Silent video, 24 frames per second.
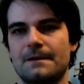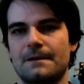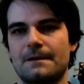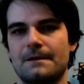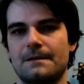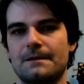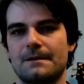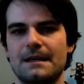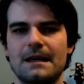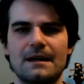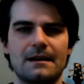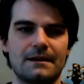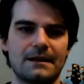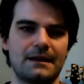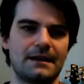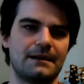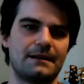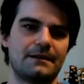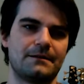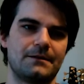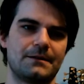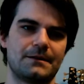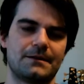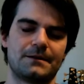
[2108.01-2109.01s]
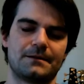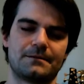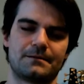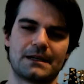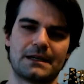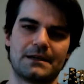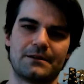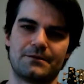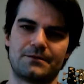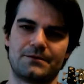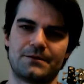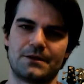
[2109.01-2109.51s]
and kind of
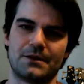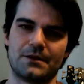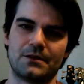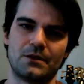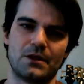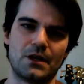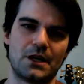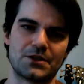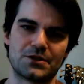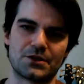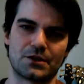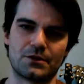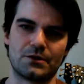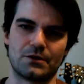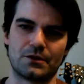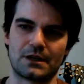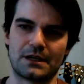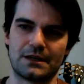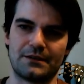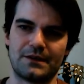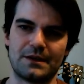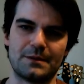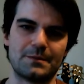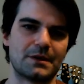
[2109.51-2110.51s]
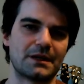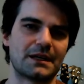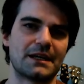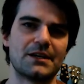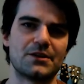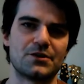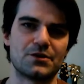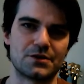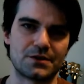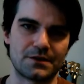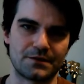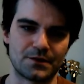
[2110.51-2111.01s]
the logical kind of implications of
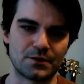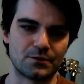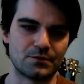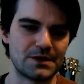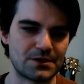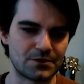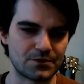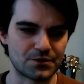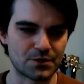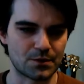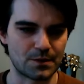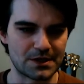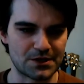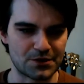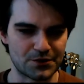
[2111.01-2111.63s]
your research question.